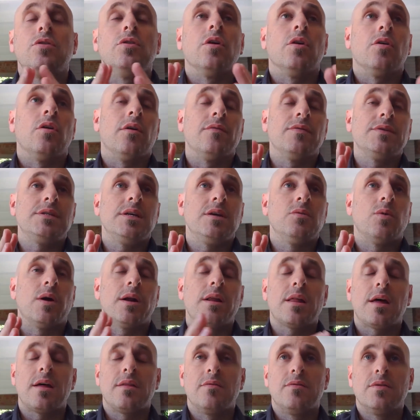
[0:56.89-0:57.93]
obviously in
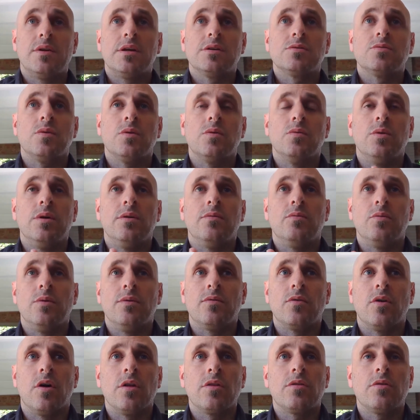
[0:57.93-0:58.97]
one of the other videos
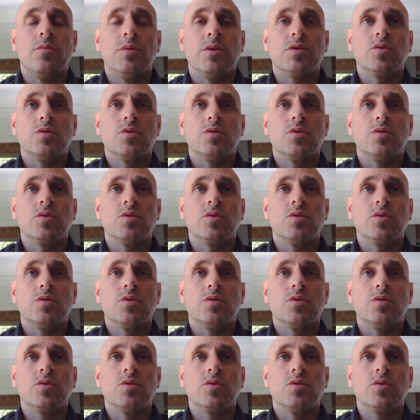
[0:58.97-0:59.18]
we've gone through,